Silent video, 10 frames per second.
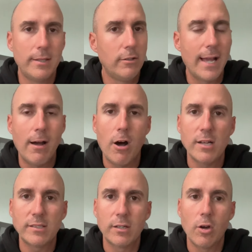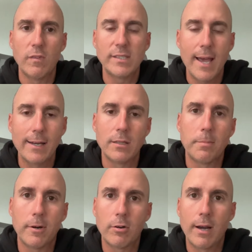You got Austin Novosad in the
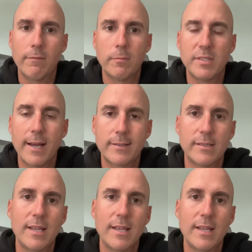program from Texas.